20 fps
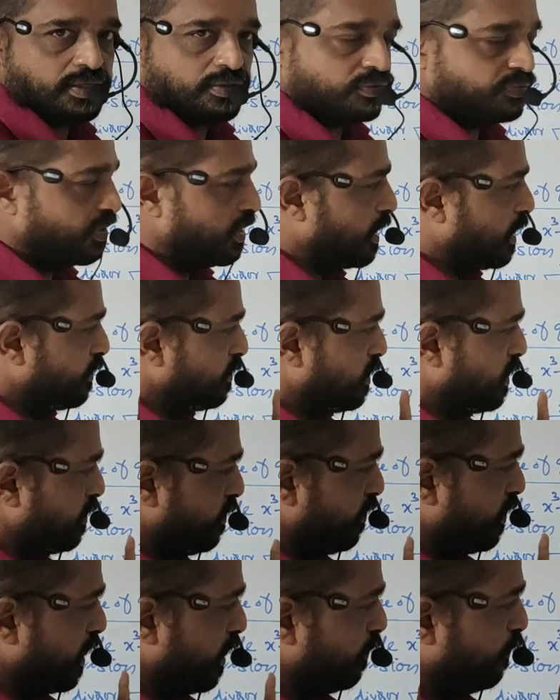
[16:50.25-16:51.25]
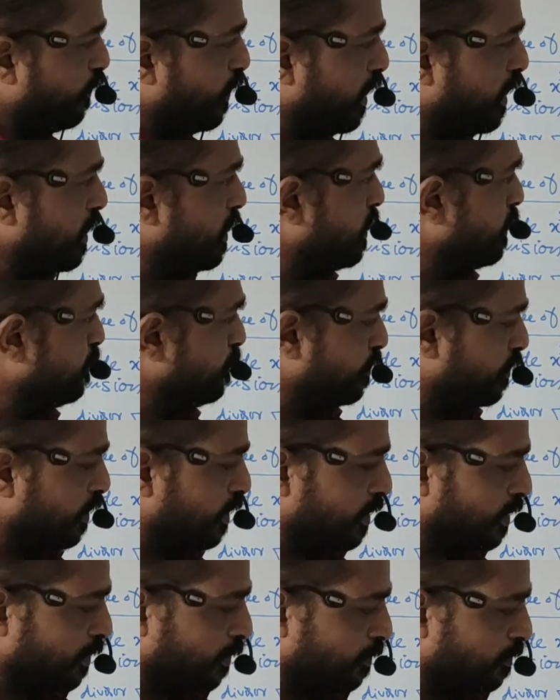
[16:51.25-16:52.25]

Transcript: Now we have verified